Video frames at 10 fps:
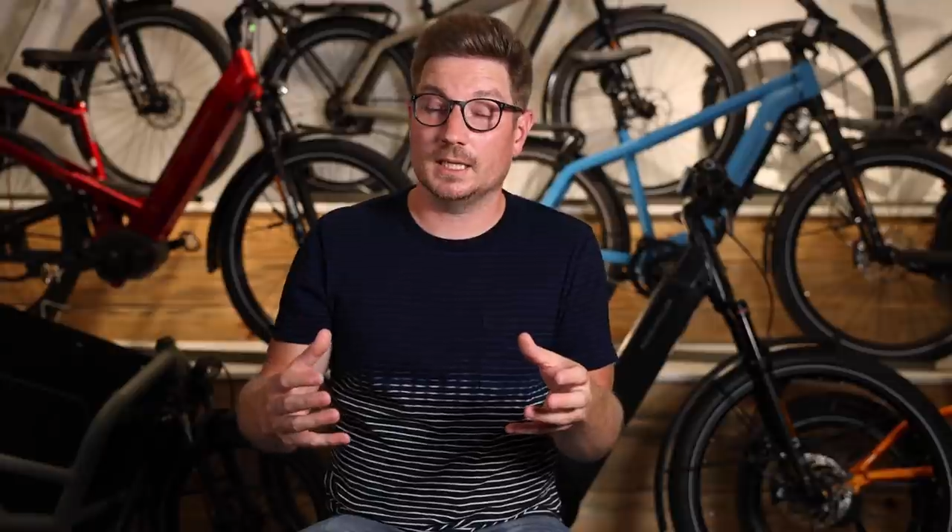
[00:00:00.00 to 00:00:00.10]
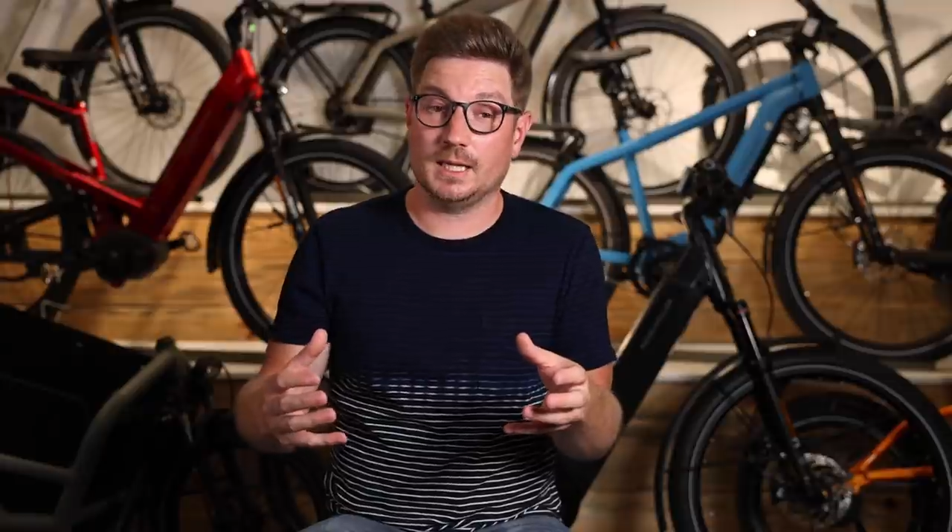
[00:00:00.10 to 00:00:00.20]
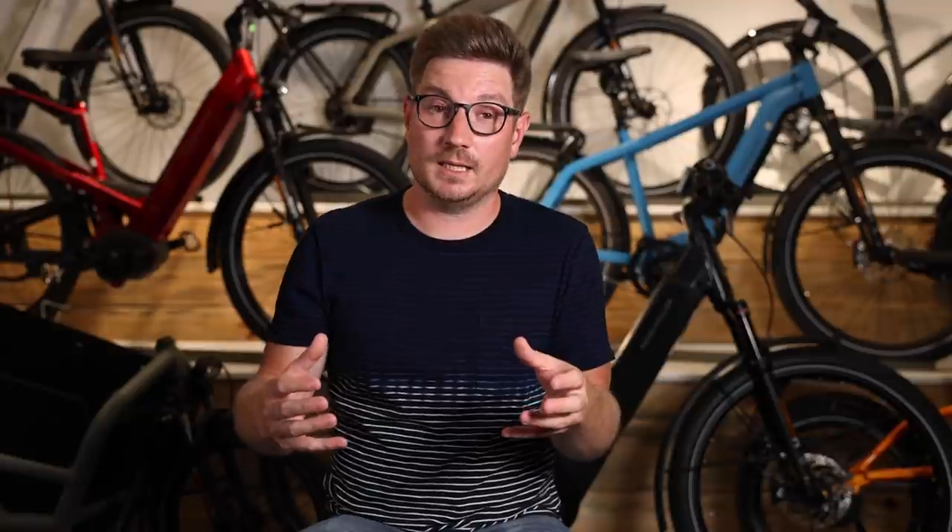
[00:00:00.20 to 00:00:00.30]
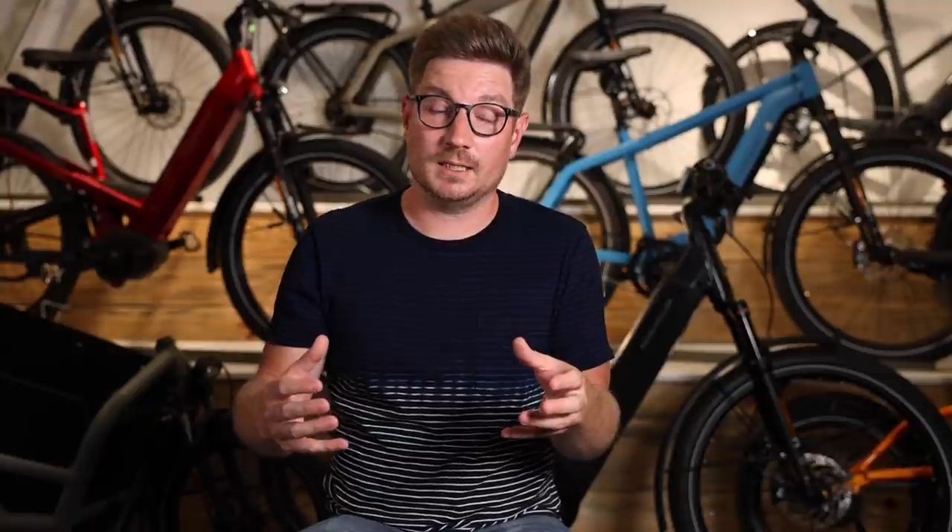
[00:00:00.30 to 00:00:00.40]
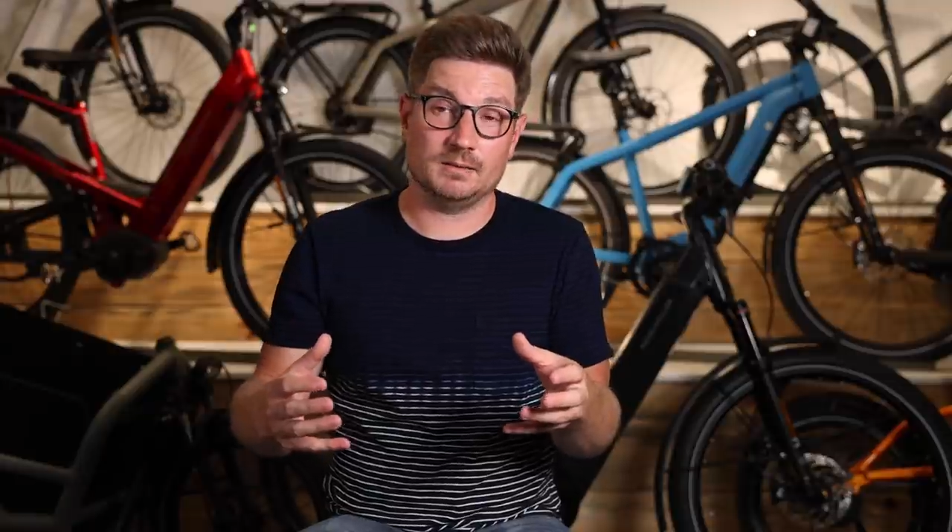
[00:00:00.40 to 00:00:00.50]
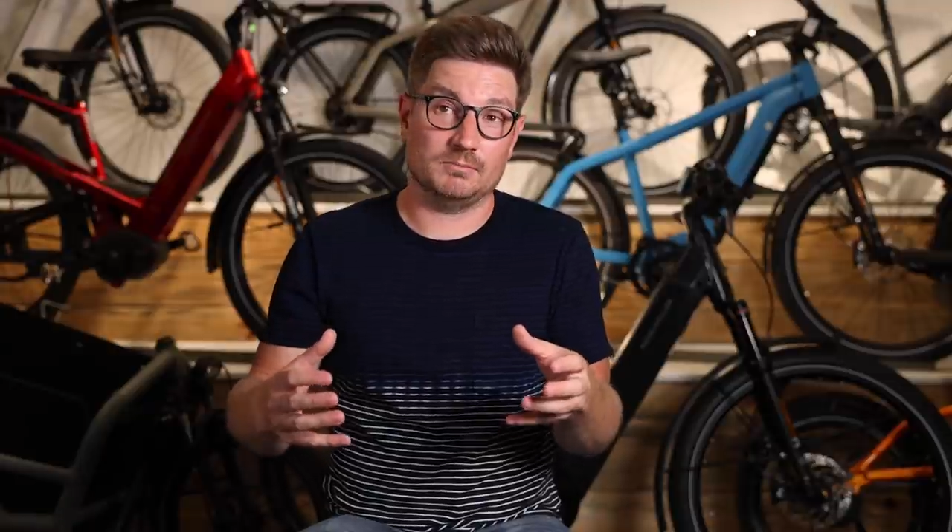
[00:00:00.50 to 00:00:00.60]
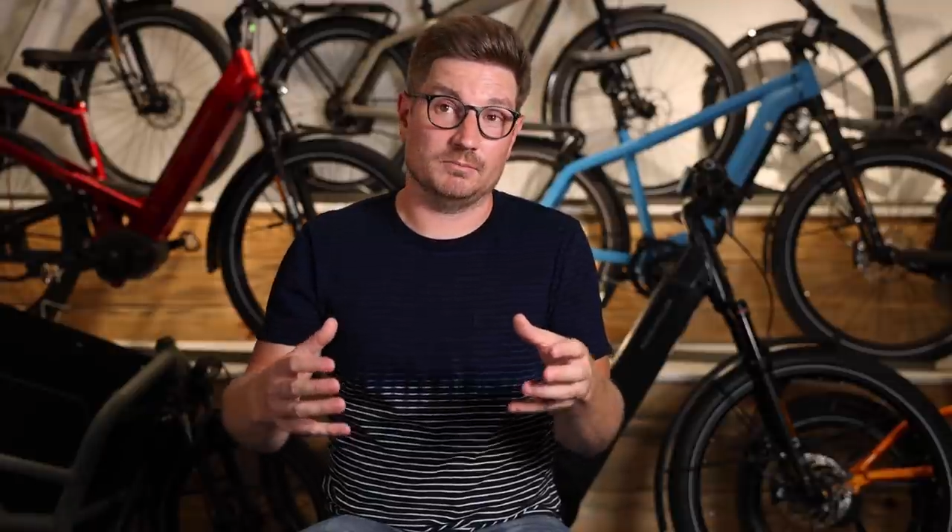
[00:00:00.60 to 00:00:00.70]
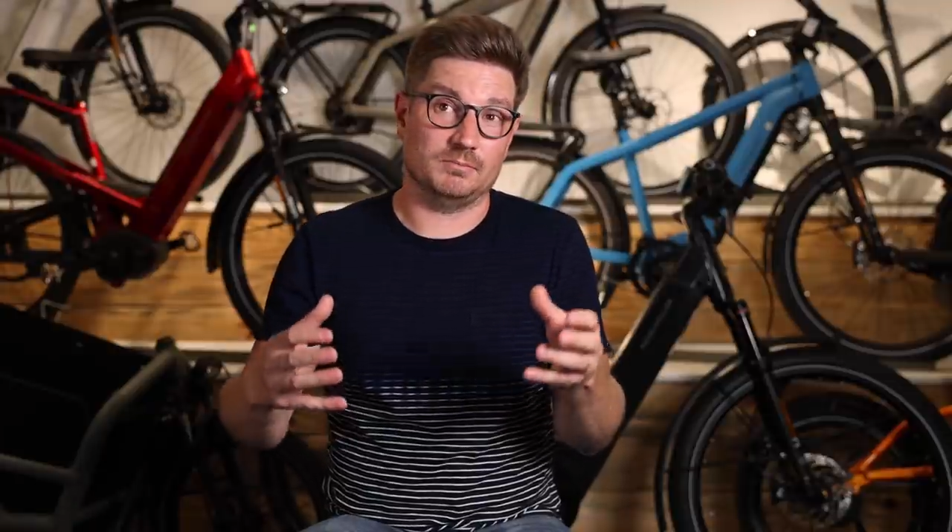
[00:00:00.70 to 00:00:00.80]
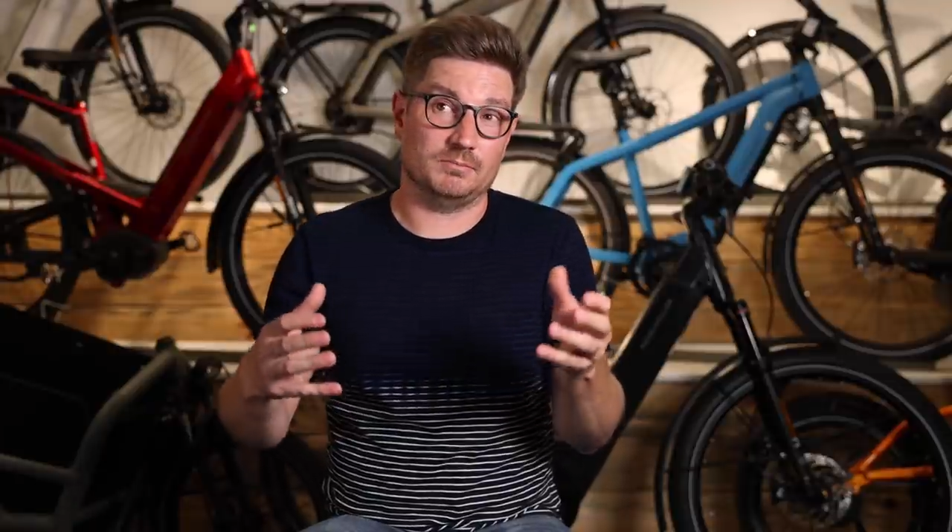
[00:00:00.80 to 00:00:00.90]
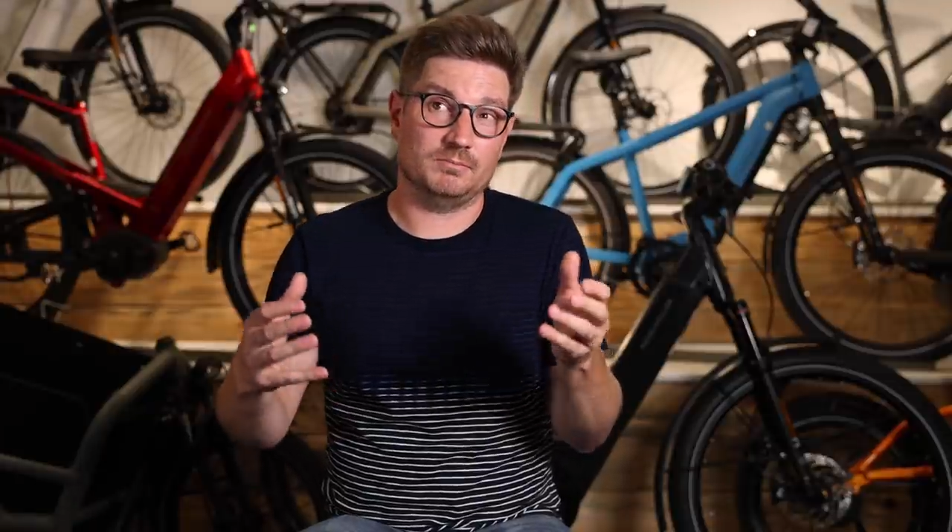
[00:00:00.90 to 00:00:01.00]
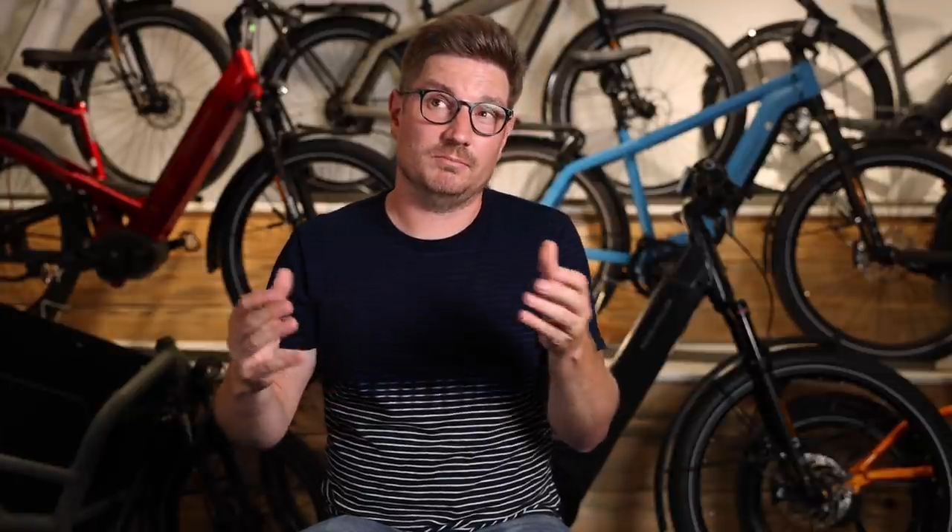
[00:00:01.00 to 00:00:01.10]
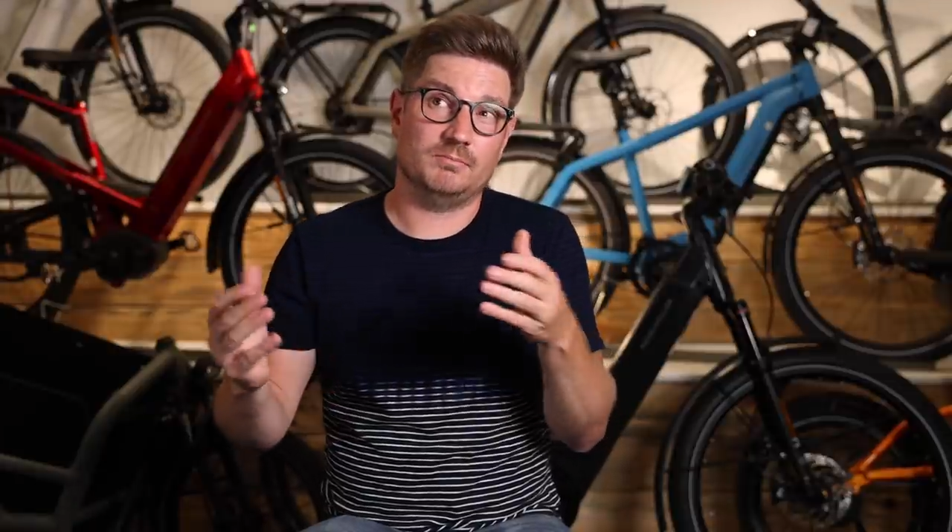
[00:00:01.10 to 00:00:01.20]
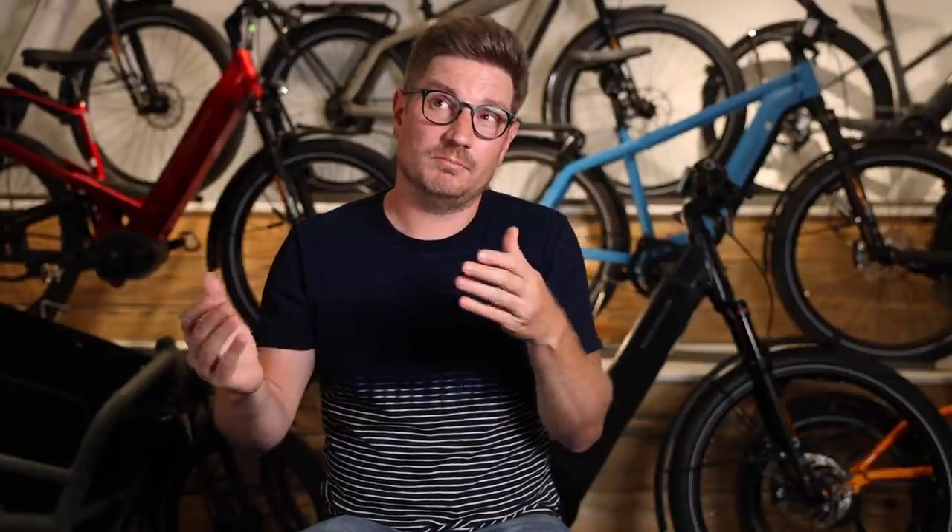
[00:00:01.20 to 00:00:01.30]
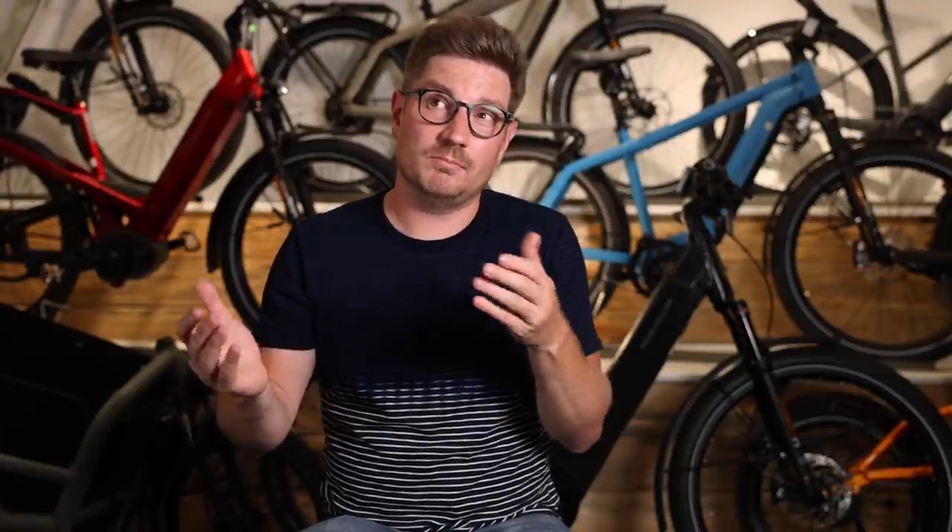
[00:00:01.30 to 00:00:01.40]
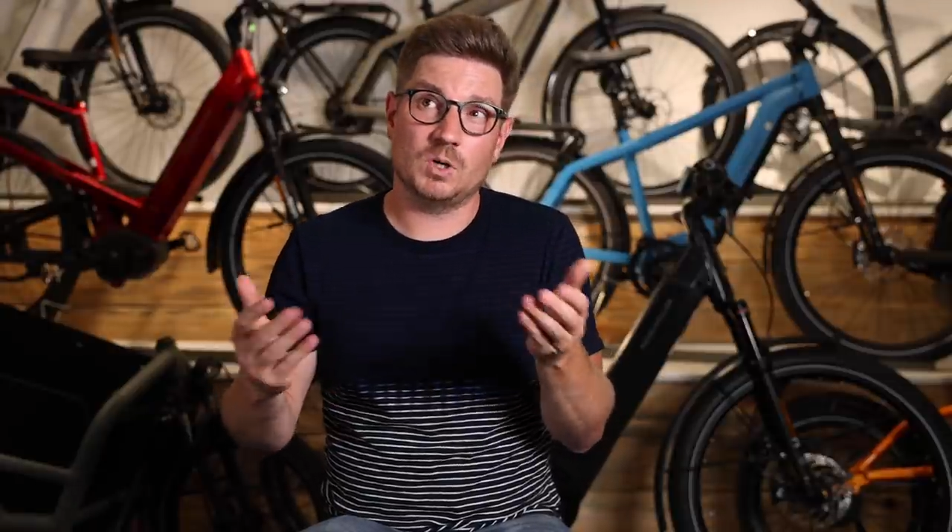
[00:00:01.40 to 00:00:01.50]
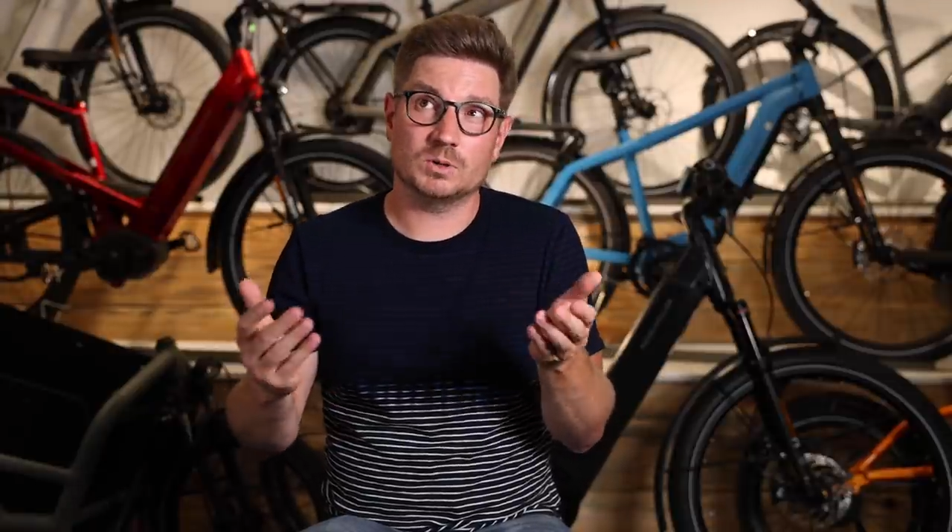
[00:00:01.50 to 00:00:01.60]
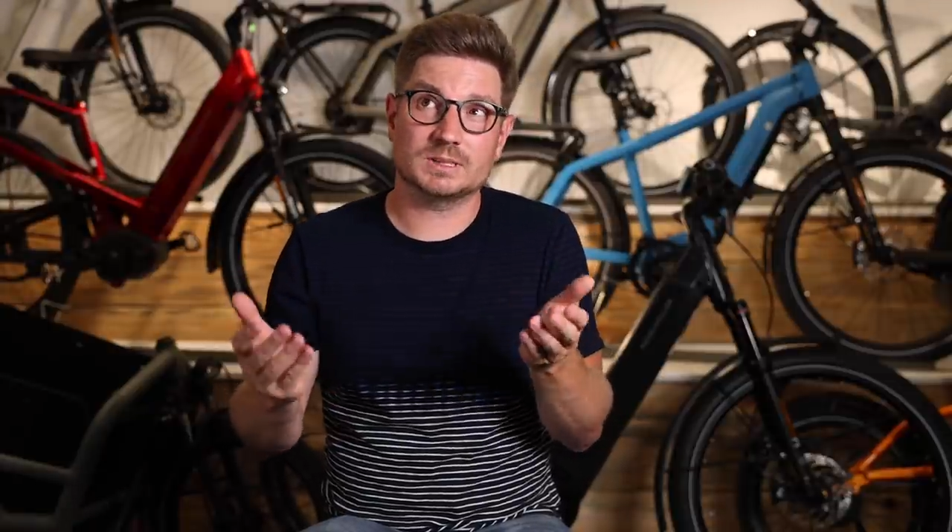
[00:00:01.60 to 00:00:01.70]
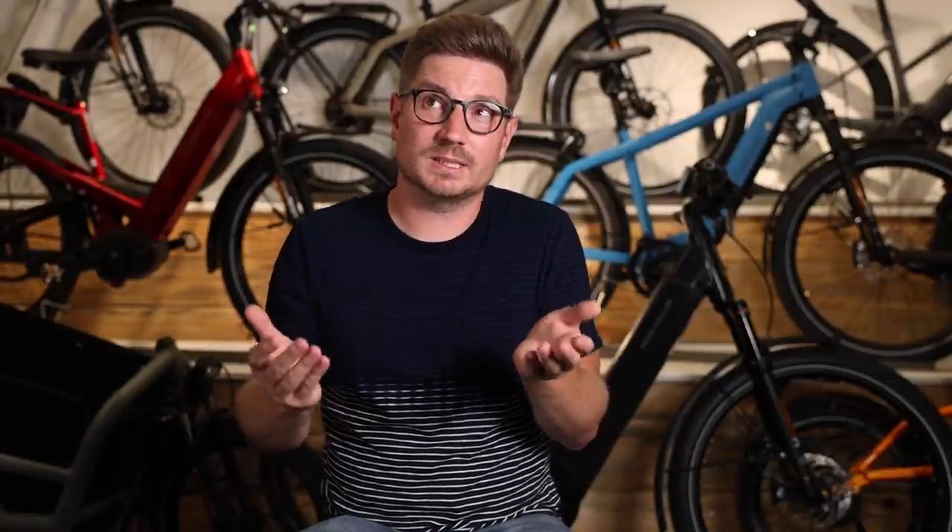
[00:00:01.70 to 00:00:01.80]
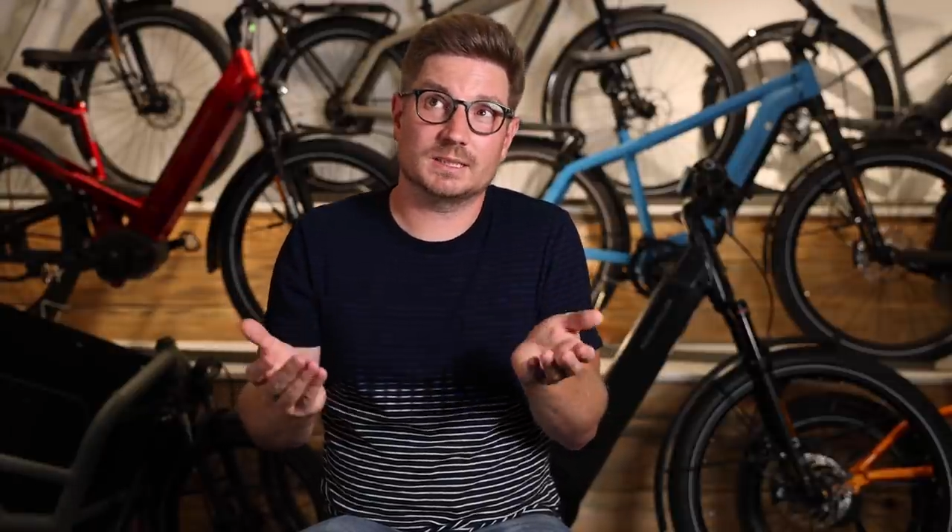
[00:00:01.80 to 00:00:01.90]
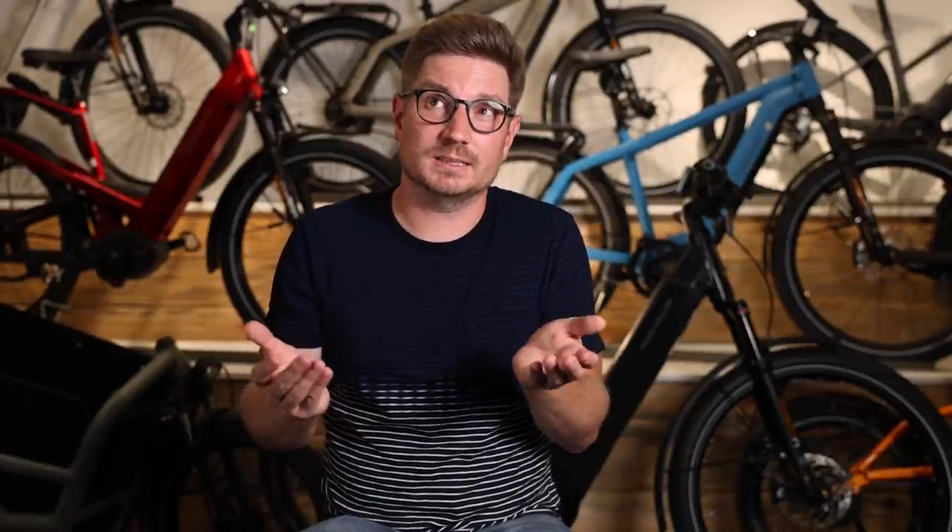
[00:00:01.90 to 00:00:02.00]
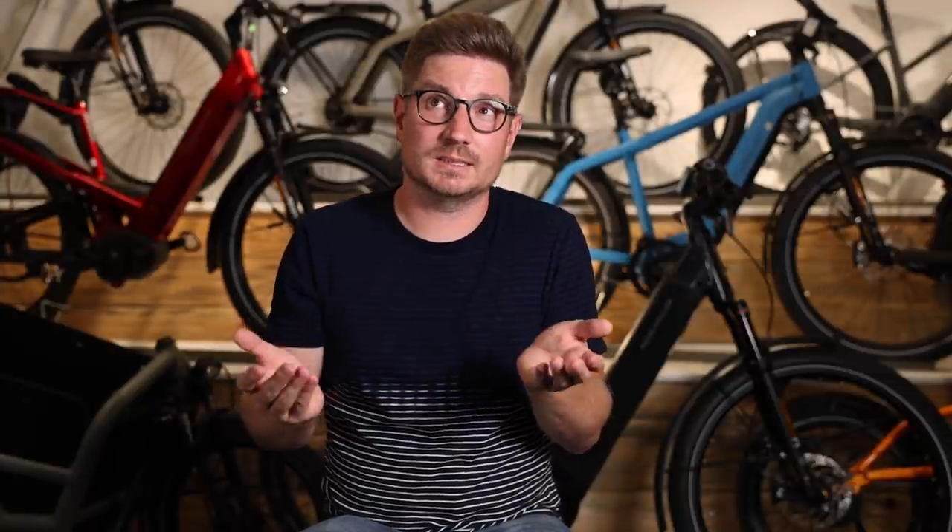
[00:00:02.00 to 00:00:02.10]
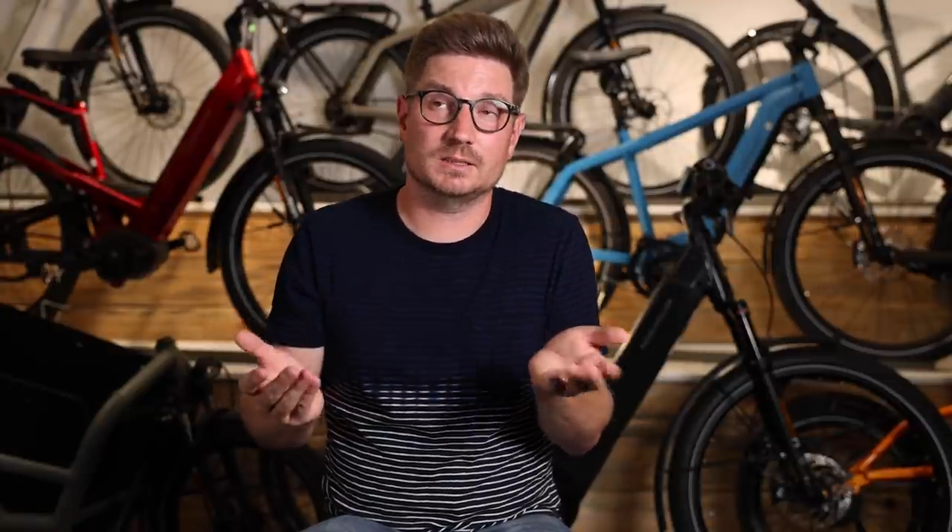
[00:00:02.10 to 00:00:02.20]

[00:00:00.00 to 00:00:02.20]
And most of the things